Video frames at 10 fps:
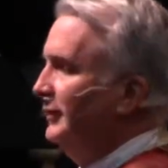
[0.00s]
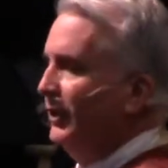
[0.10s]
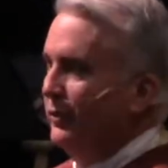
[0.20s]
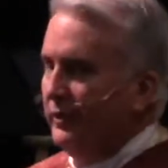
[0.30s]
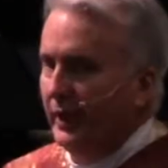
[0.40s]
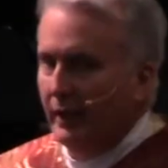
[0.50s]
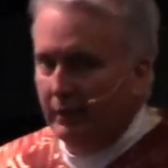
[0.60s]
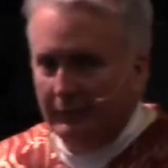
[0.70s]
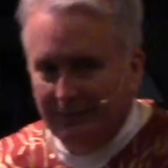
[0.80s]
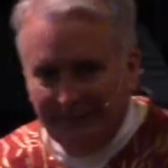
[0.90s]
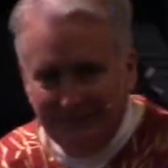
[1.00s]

Are you there?